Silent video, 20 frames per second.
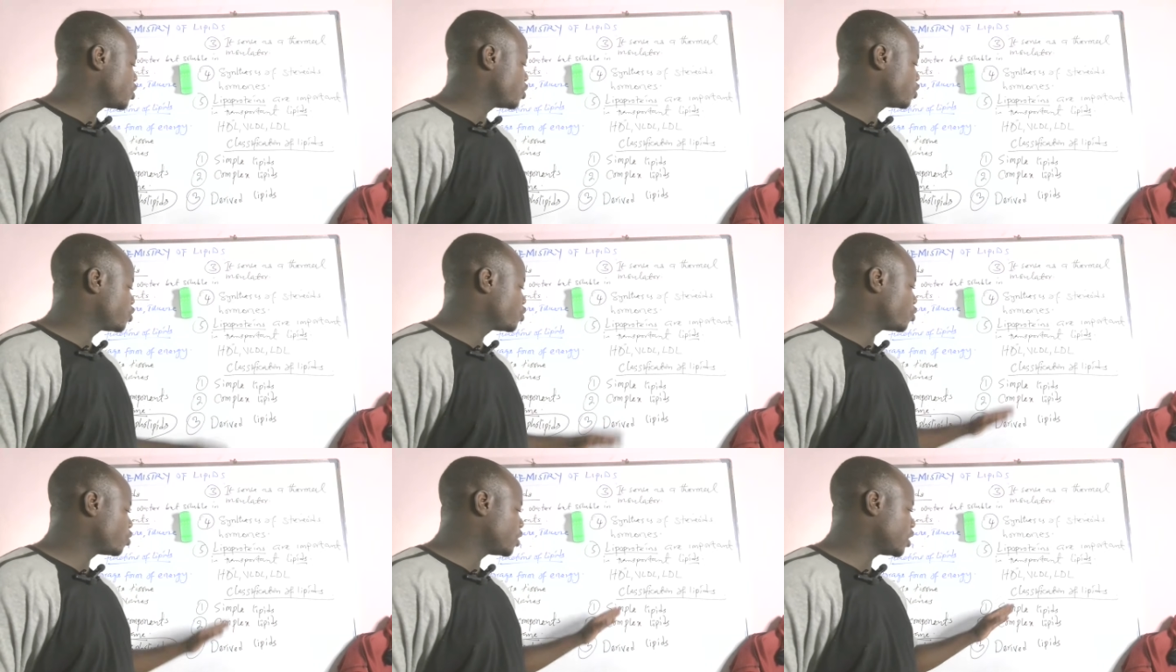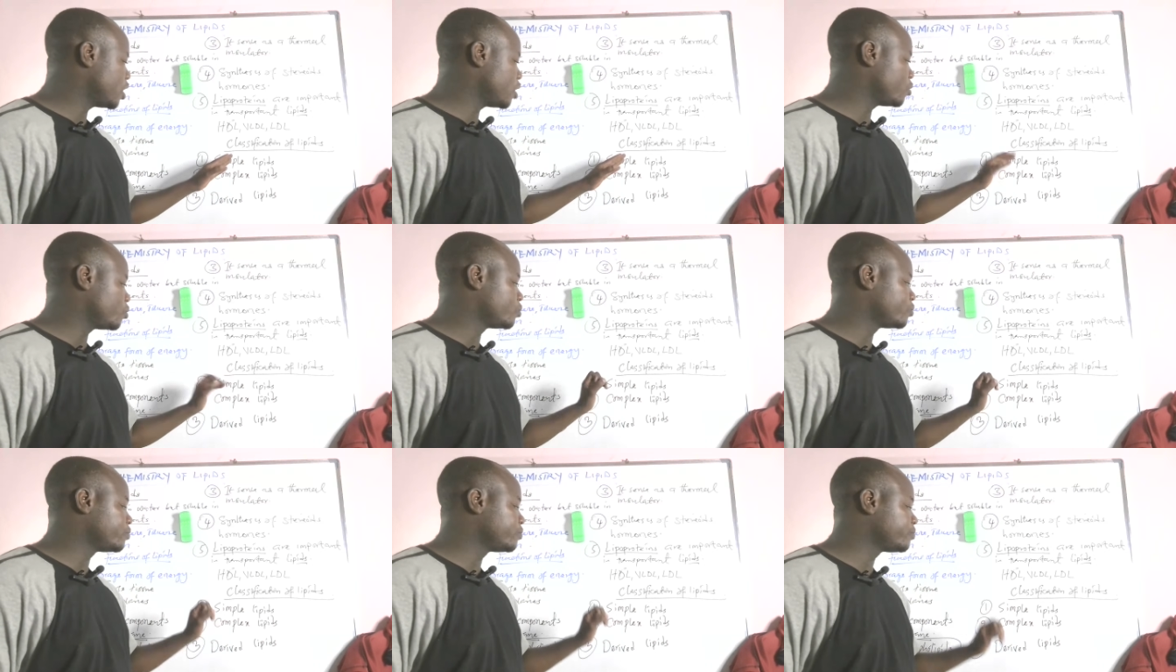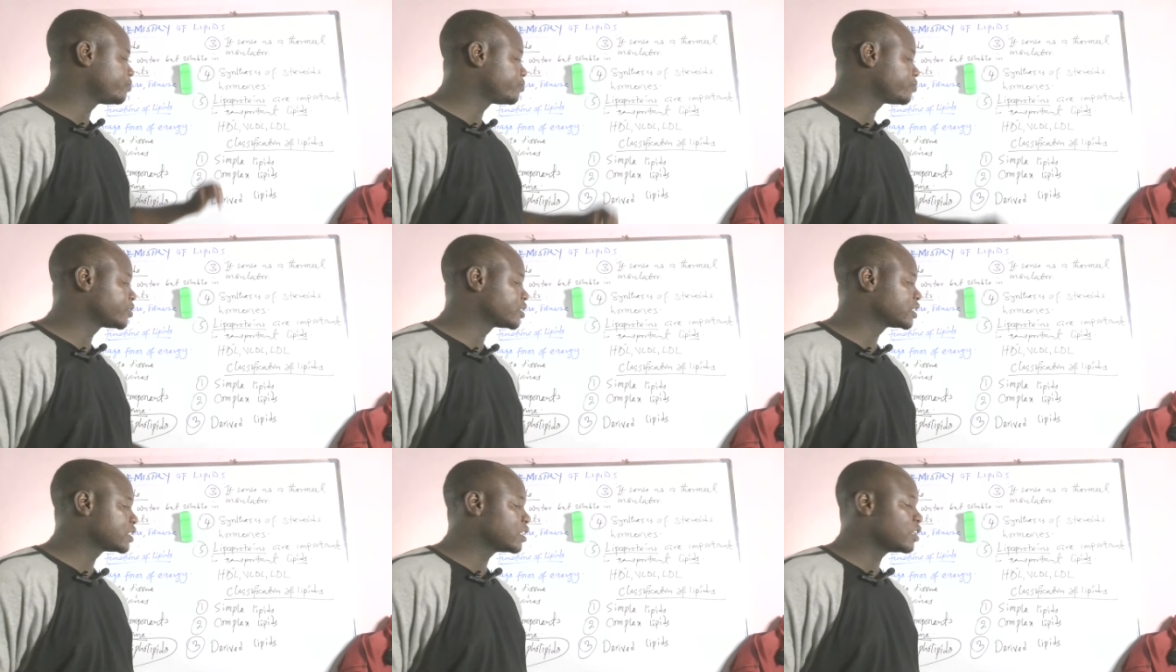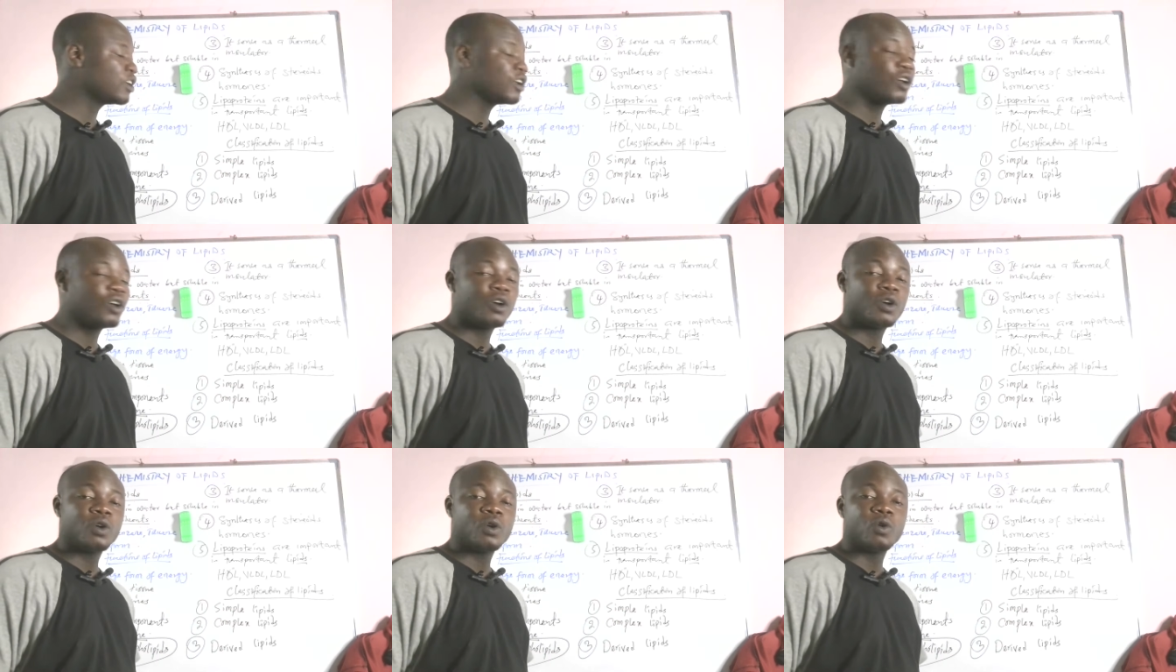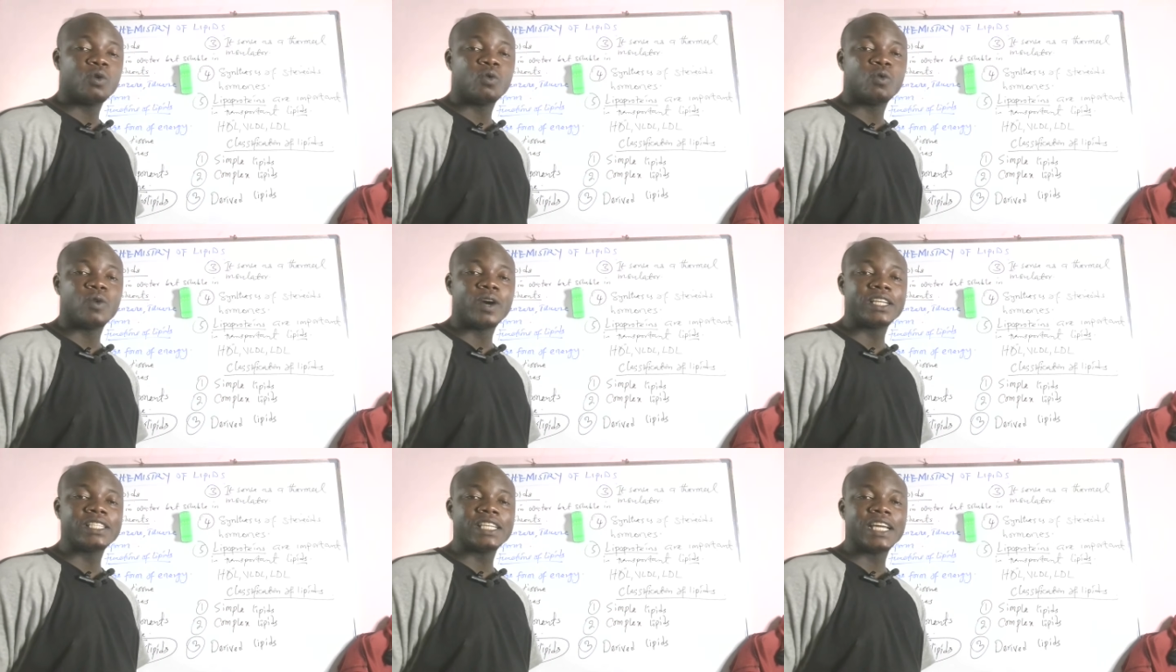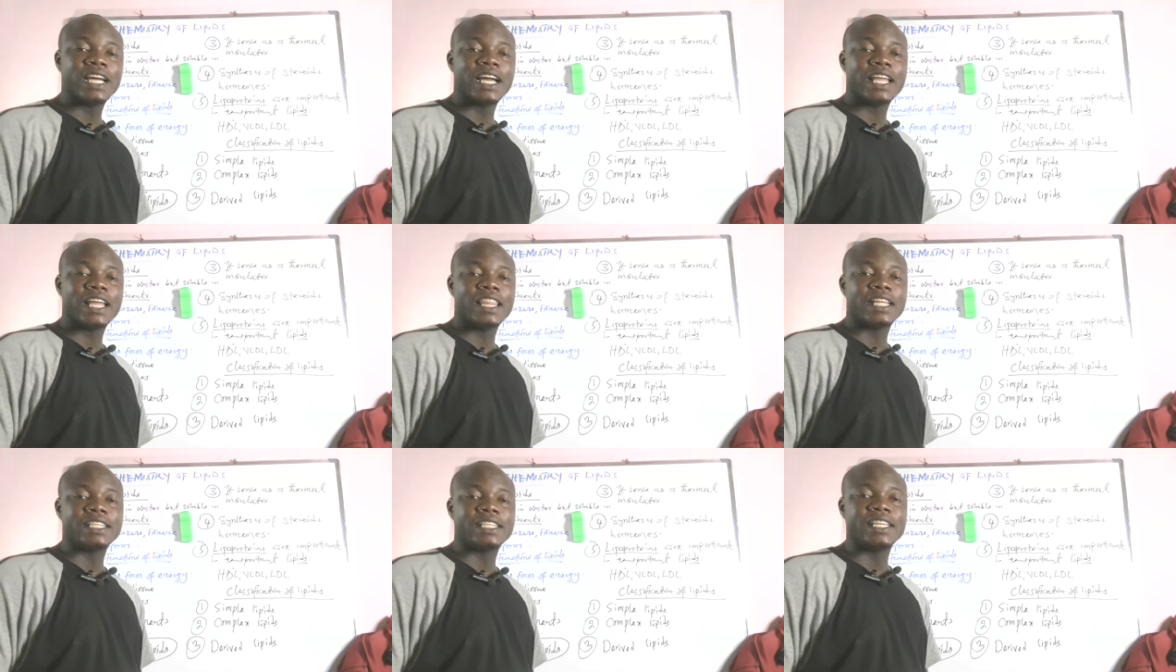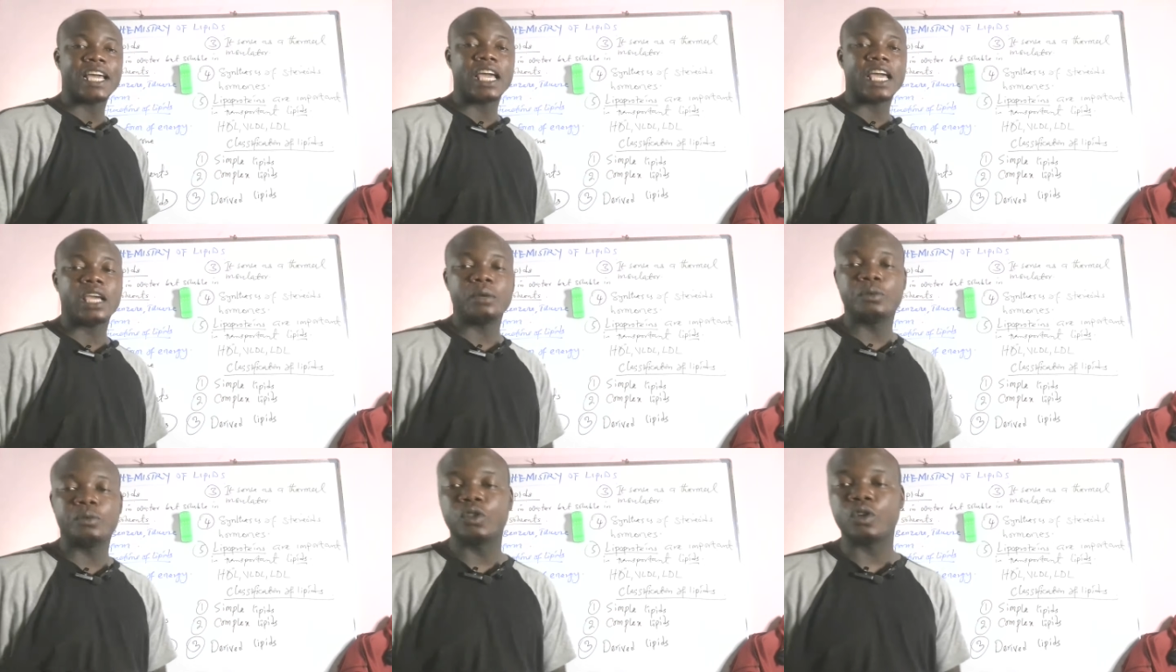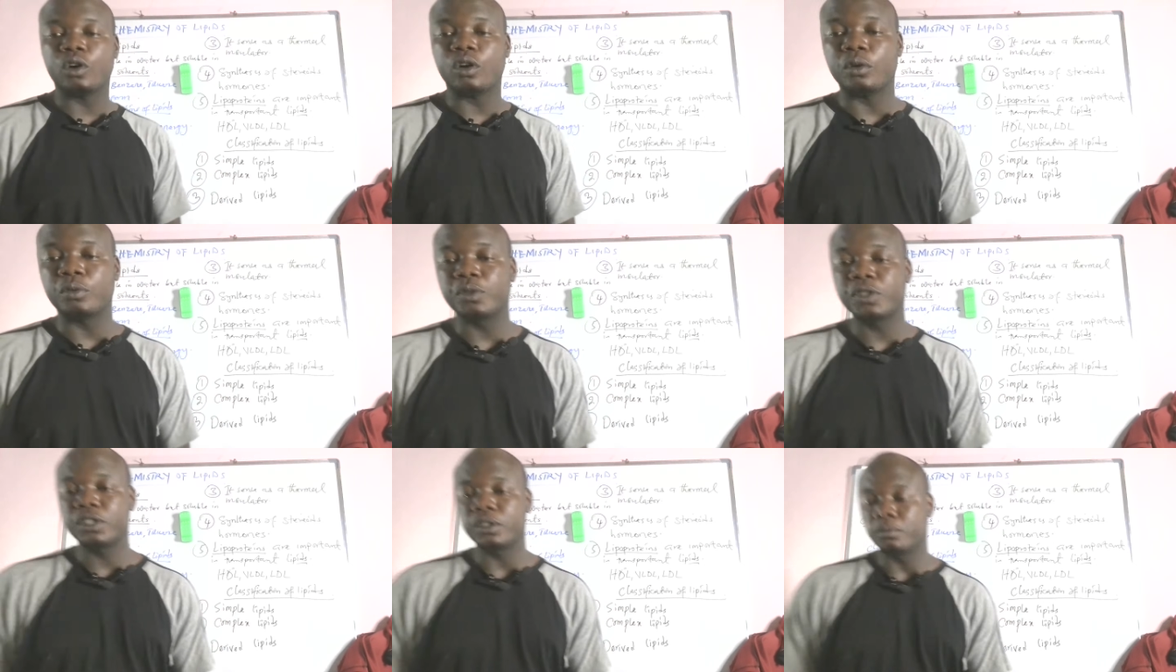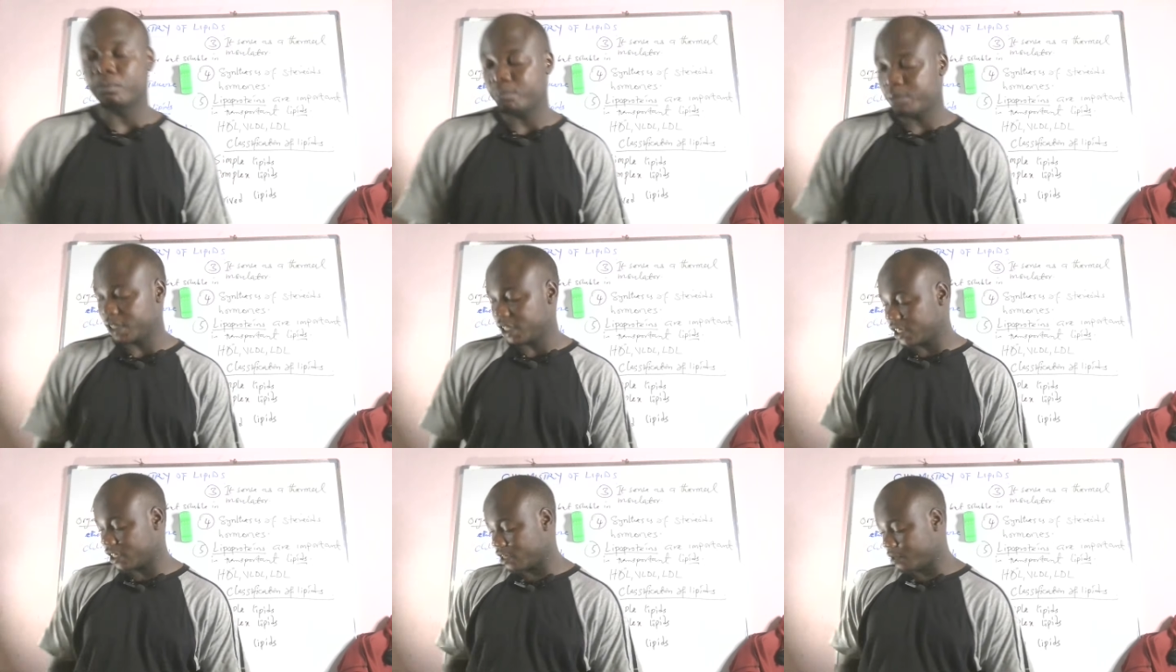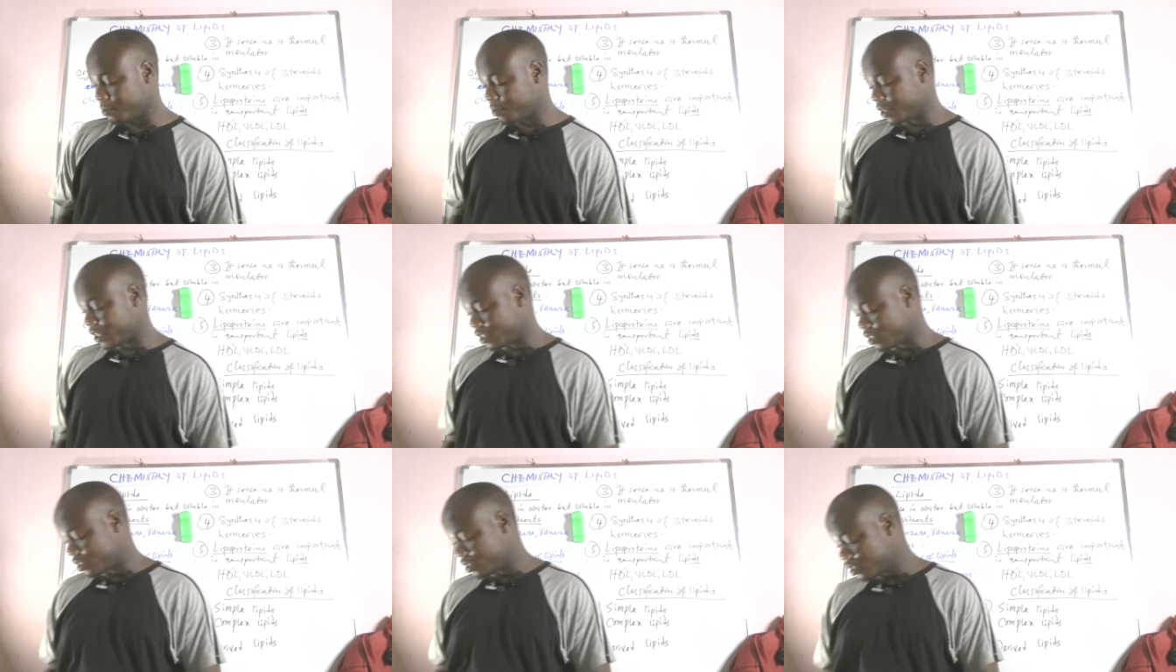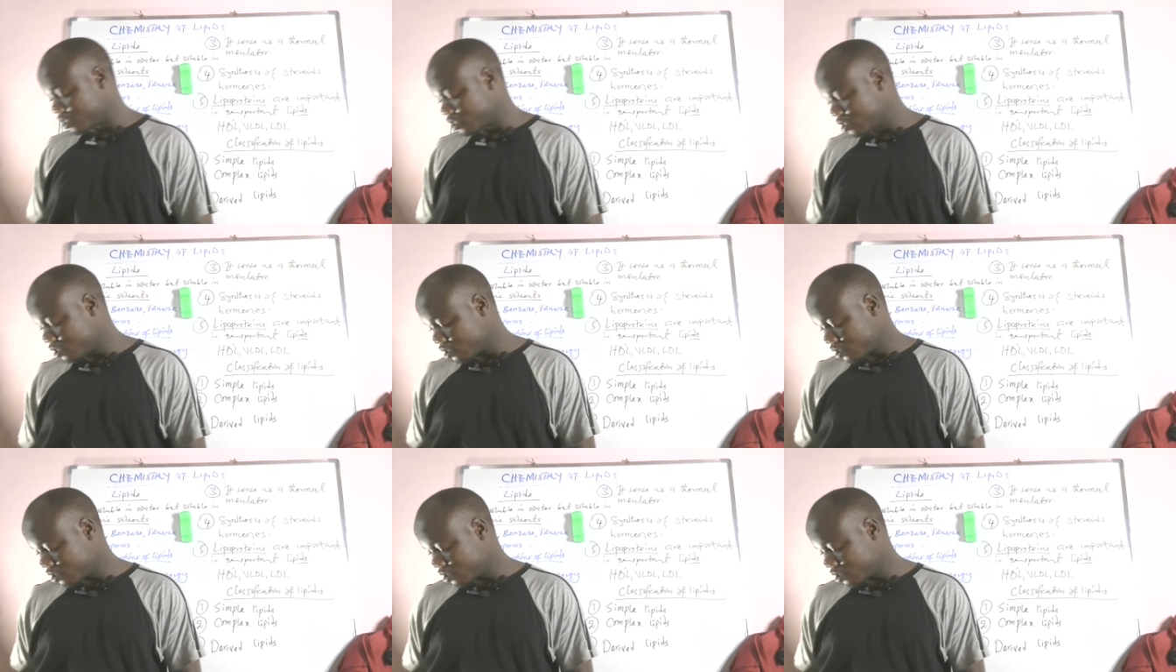So now, what are the types of simple lipids?